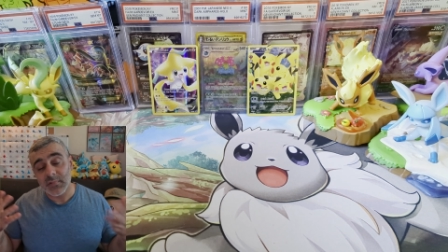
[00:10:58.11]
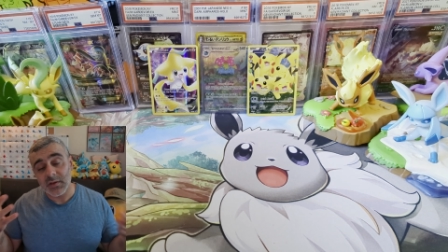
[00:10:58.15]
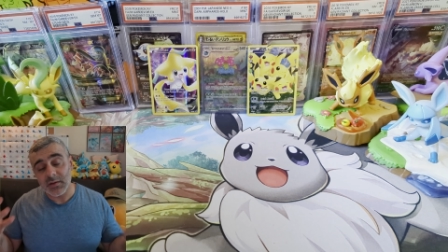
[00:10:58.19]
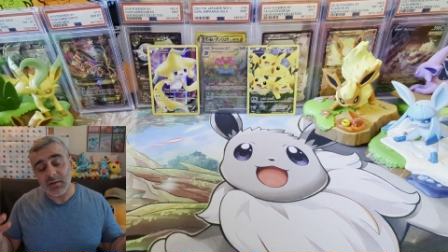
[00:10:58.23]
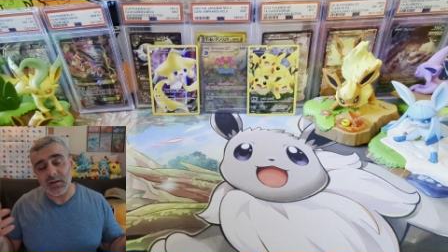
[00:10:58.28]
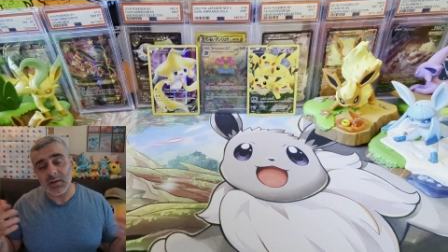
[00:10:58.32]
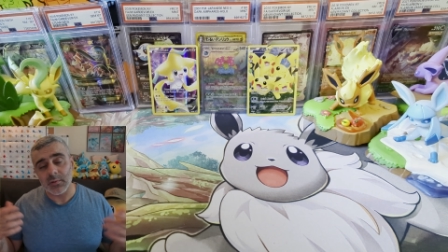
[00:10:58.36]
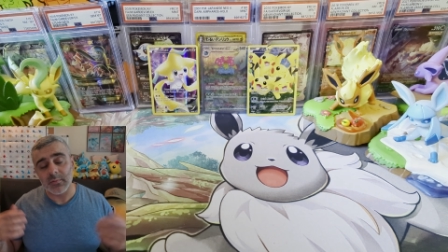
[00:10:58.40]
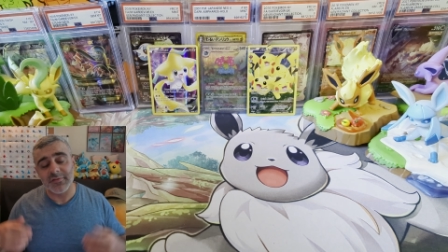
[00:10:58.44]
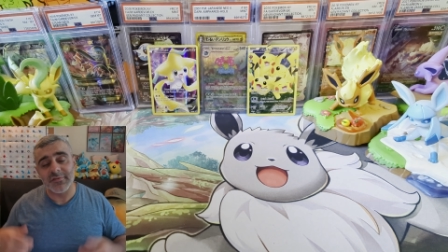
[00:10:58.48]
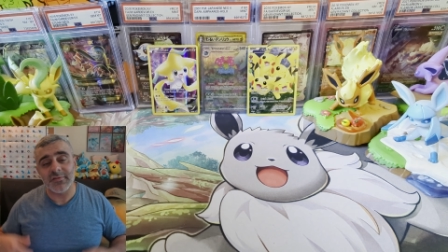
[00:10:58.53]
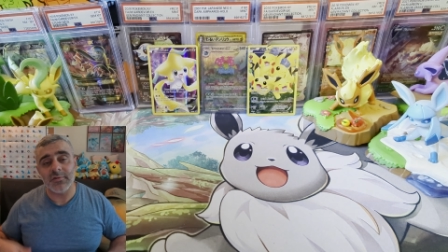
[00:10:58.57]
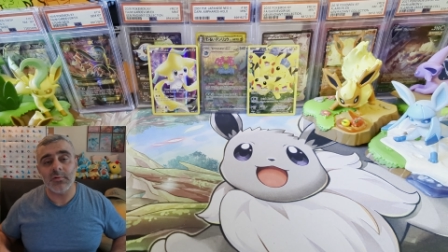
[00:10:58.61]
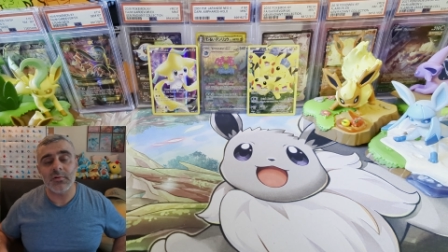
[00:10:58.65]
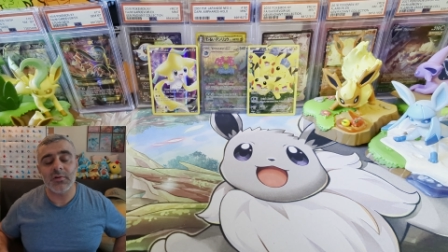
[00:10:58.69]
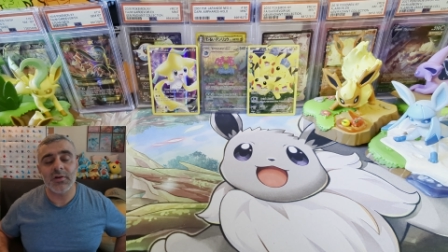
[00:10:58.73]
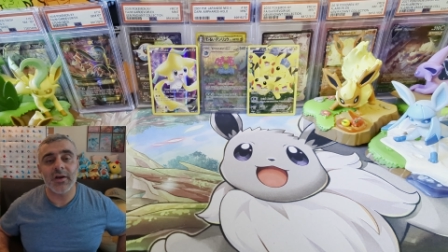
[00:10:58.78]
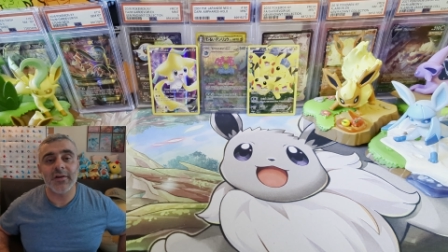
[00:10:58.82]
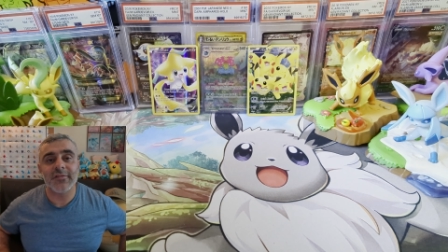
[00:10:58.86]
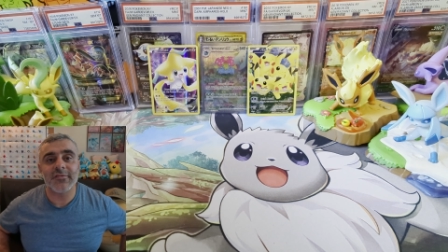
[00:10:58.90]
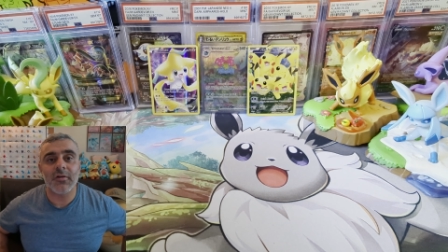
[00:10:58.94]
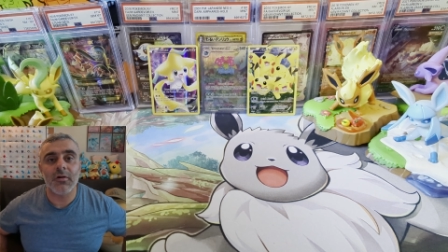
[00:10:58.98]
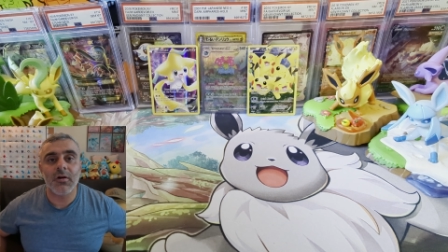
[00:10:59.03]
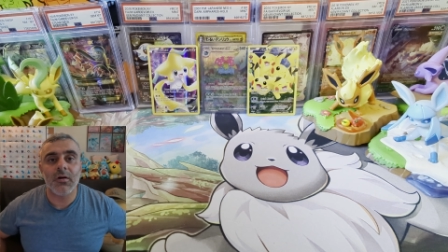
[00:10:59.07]
and I will see you
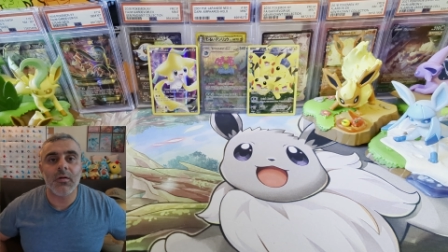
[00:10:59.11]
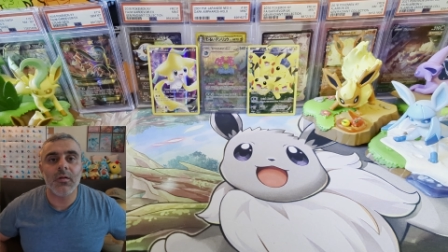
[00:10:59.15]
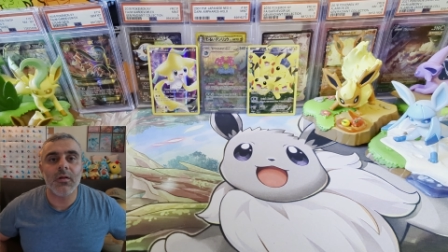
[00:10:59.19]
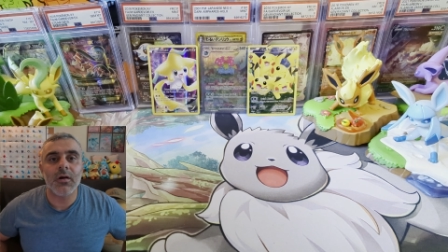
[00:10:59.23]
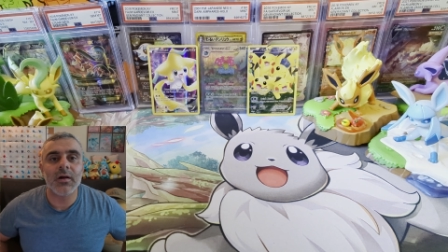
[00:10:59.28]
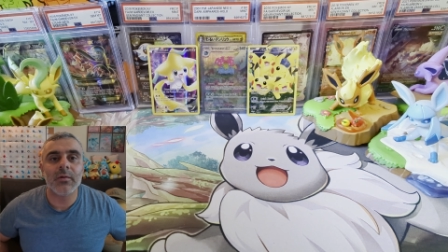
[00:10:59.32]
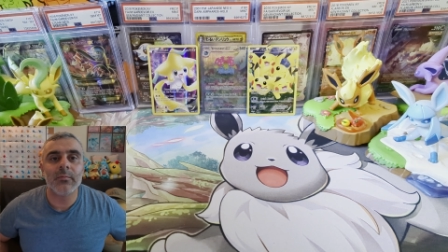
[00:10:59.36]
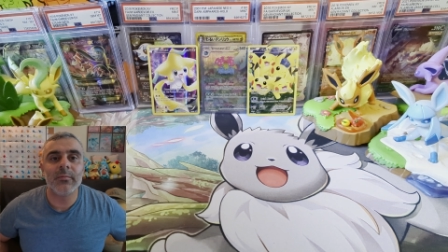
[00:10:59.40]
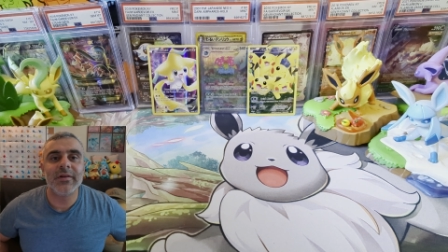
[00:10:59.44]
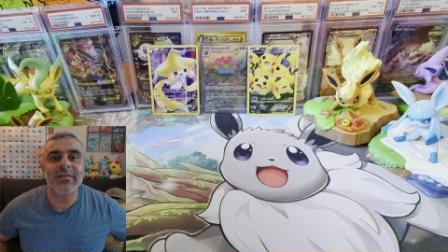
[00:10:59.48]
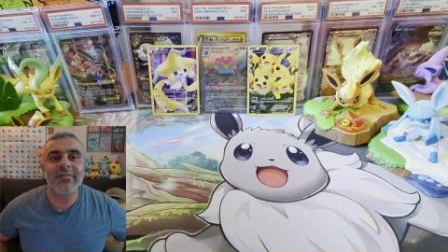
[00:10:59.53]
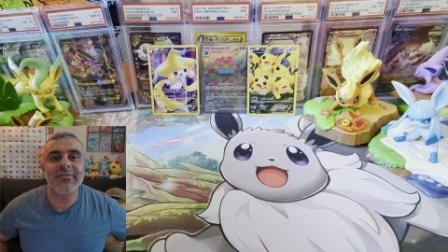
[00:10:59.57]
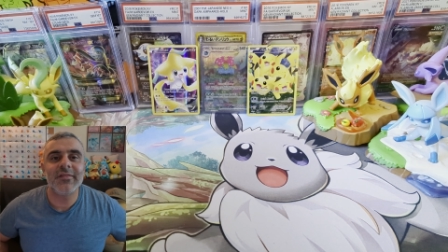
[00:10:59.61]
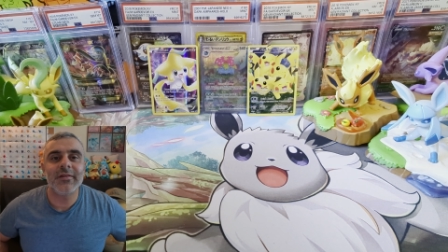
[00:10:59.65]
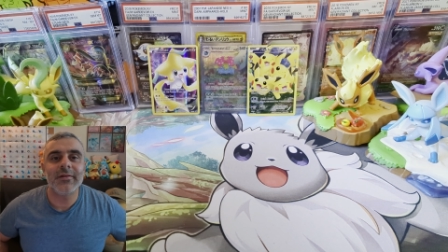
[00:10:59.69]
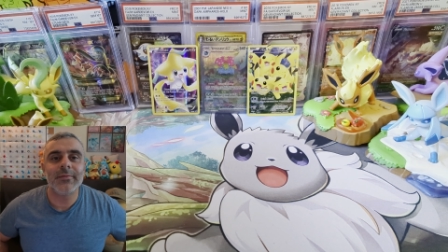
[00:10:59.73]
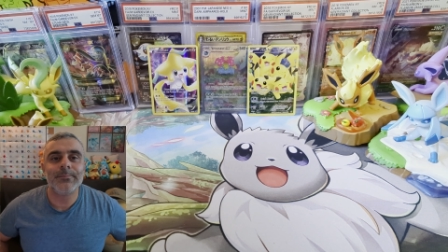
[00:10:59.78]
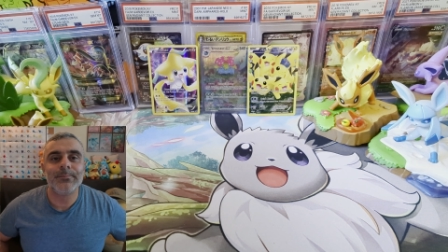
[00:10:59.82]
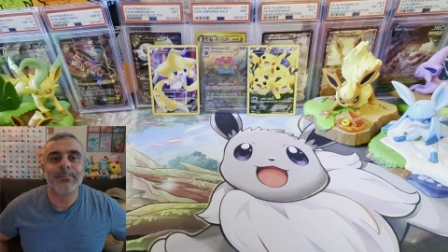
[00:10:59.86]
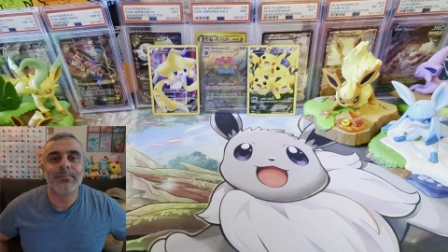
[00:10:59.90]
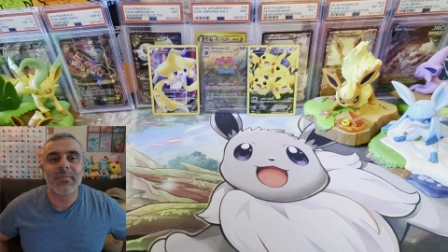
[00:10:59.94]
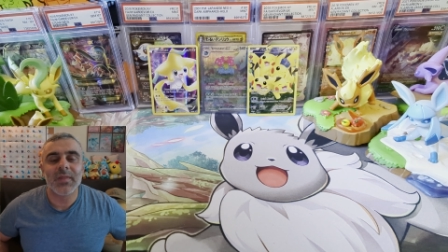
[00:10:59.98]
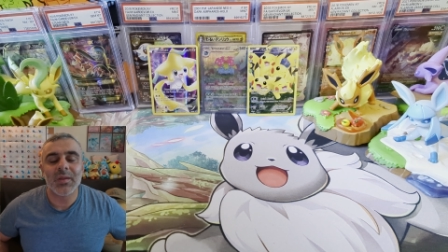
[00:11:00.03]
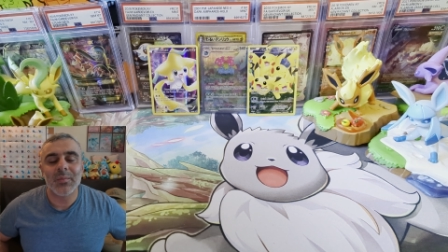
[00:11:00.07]
guys all on Wednesday.
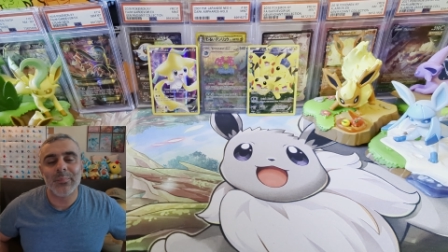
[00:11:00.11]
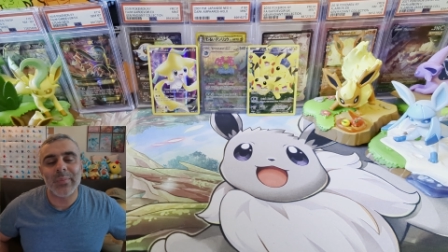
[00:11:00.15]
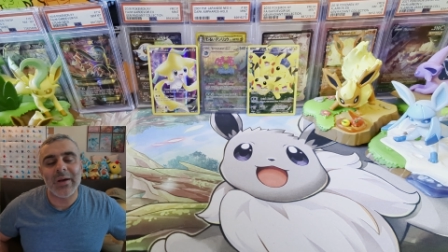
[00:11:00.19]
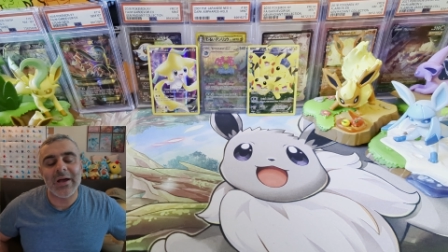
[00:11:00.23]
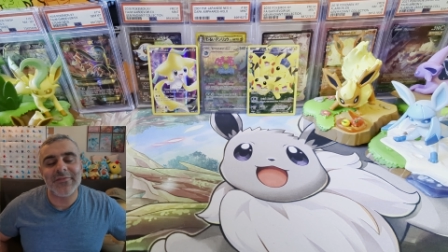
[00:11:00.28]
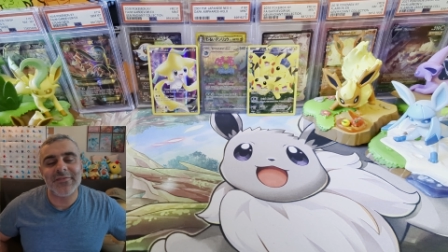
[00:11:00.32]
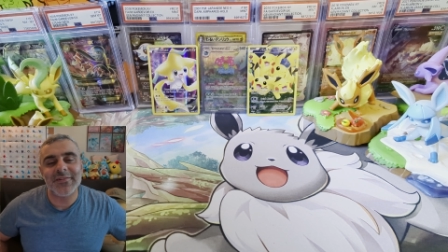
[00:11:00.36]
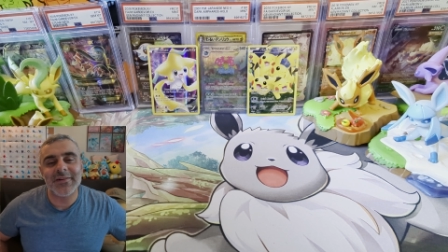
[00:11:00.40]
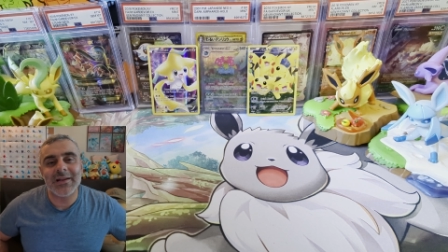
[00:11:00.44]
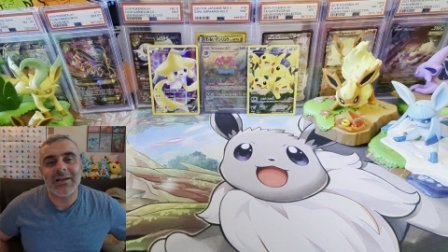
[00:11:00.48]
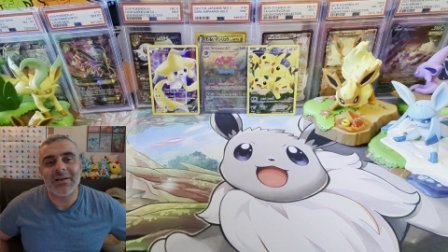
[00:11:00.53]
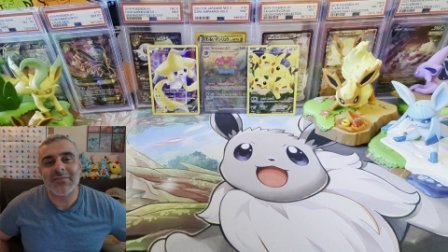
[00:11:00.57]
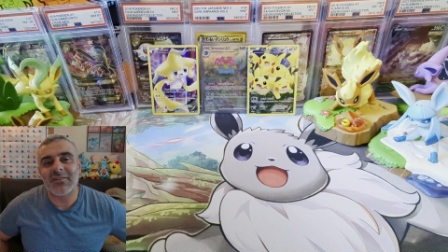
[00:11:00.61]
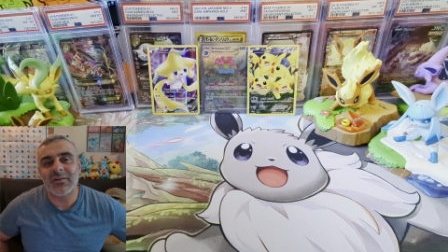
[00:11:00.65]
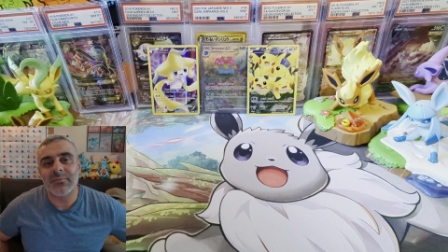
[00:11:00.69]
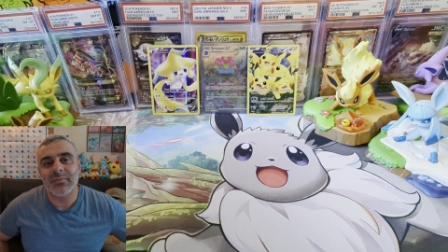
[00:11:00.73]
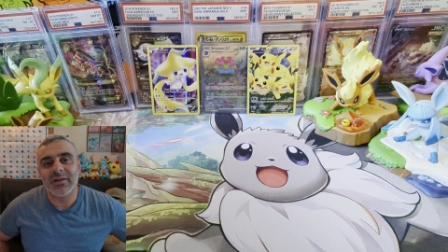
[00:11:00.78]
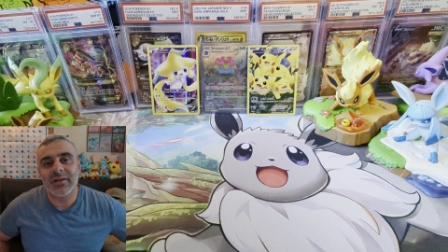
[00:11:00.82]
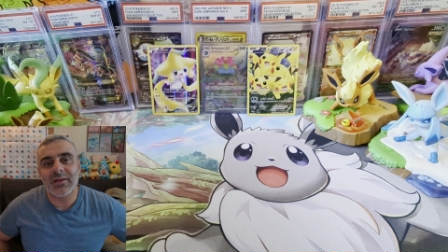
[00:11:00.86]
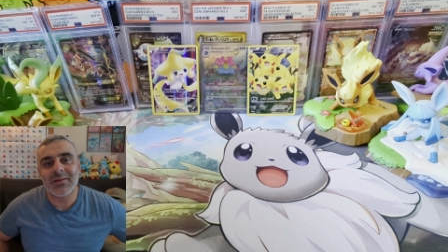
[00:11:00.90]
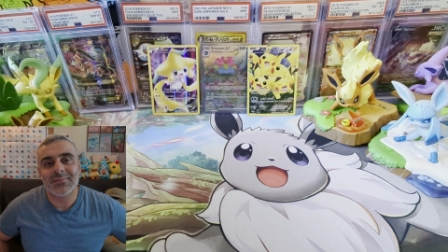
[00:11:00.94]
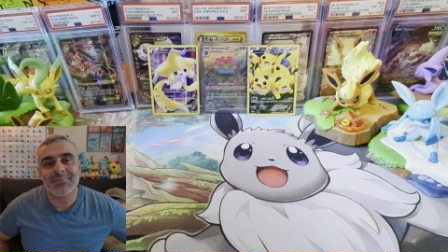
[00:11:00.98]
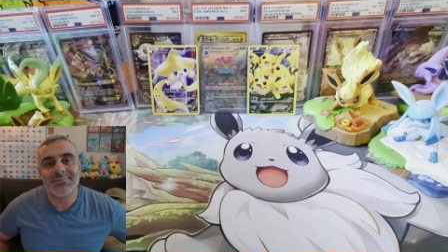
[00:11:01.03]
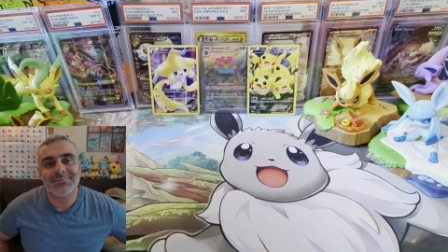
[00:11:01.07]
Bye for now,
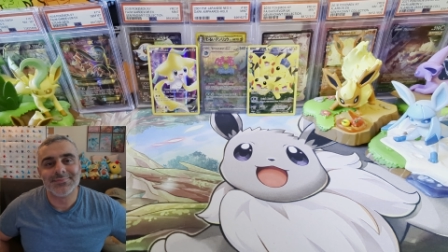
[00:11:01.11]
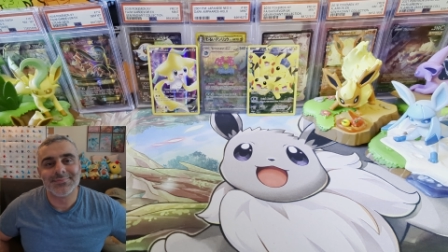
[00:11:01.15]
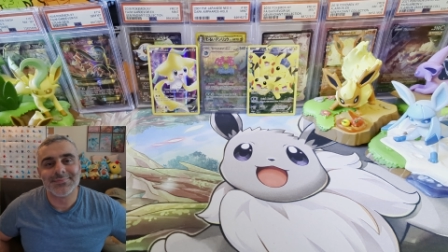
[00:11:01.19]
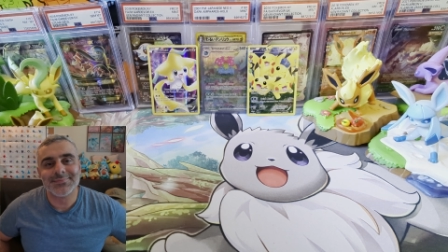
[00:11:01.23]
everybody.